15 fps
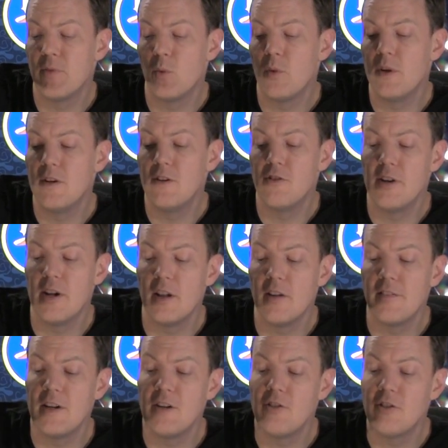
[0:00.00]
windage and
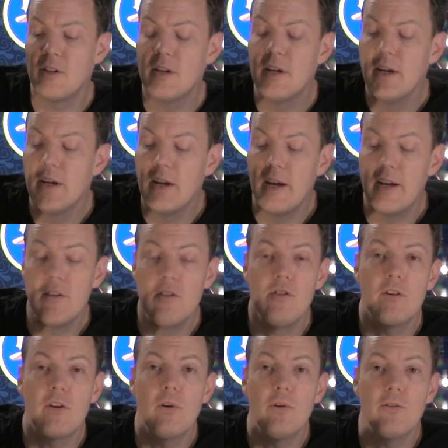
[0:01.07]
elevation and
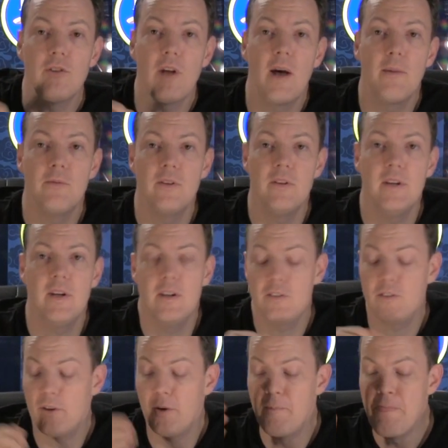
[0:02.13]
zero stops in there.
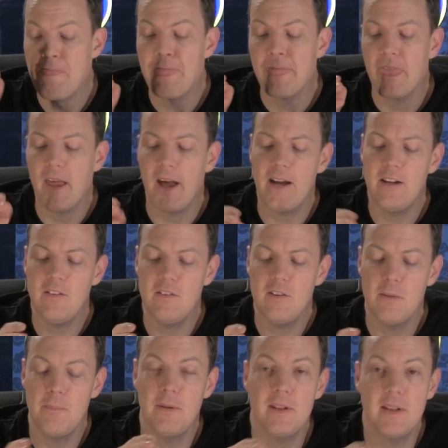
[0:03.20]
So I
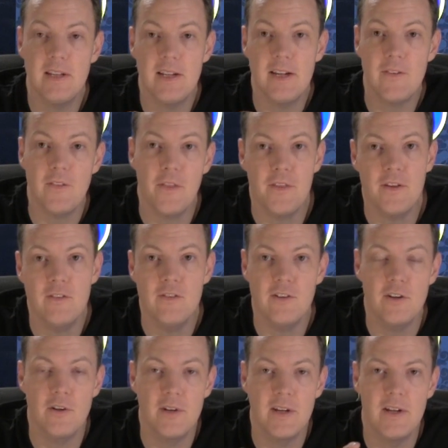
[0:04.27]
typically get the thing
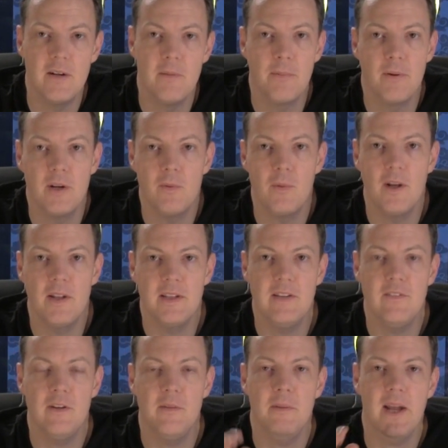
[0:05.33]
zeroed in and pretty well
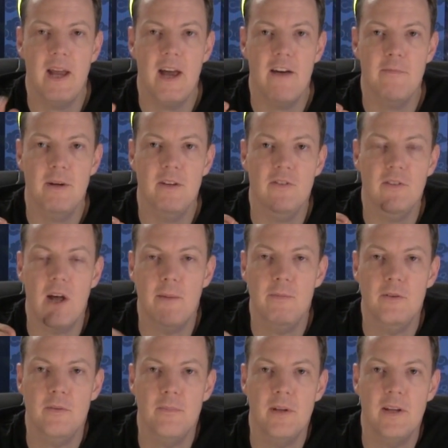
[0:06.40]
leave it, but I have my
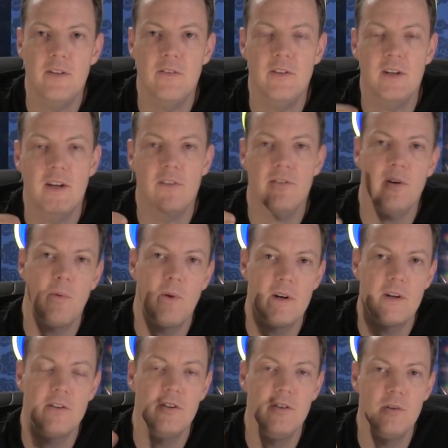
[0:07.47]
stops in place in case I
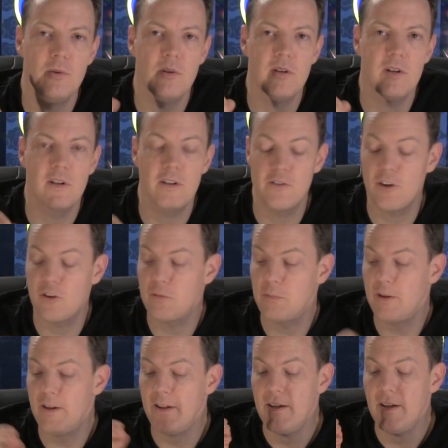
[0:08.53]
wanted to do a little
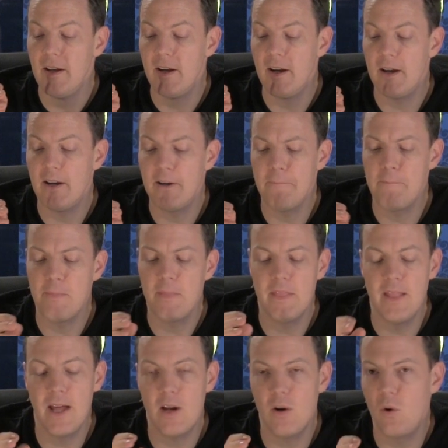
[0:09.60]
adjustment.
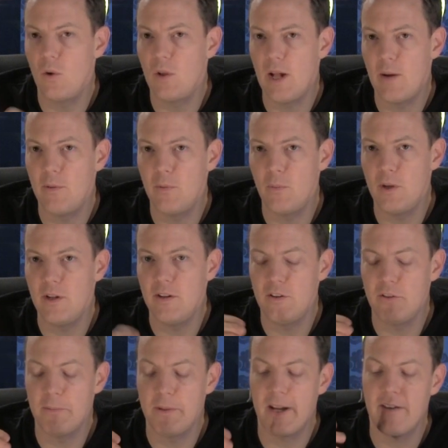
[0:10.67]
Not a whole lot with
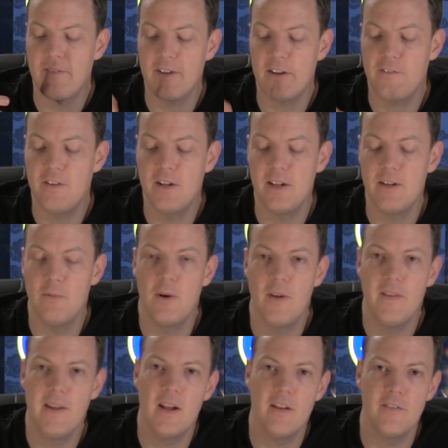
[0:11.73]
windage, but I've definitely run
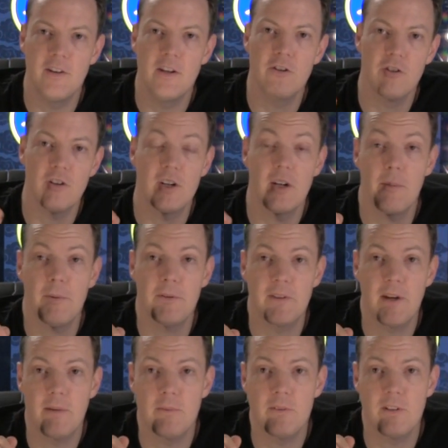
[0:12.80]
the elevation a couple
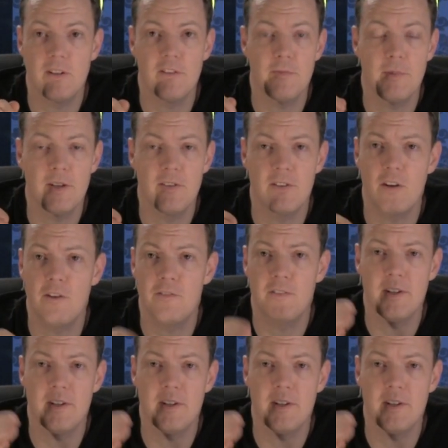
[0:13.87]
times to give myself